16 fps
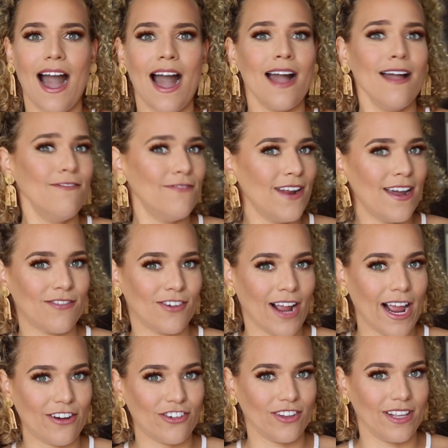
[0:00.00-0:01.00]
I've never
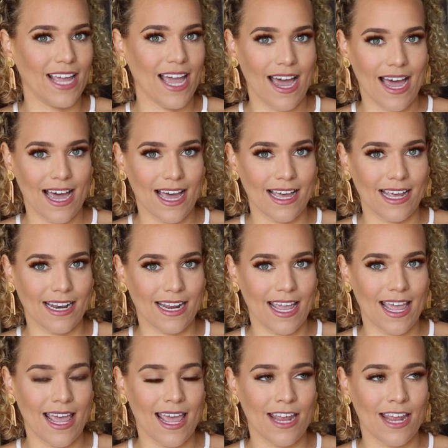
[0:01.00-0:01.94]
actually had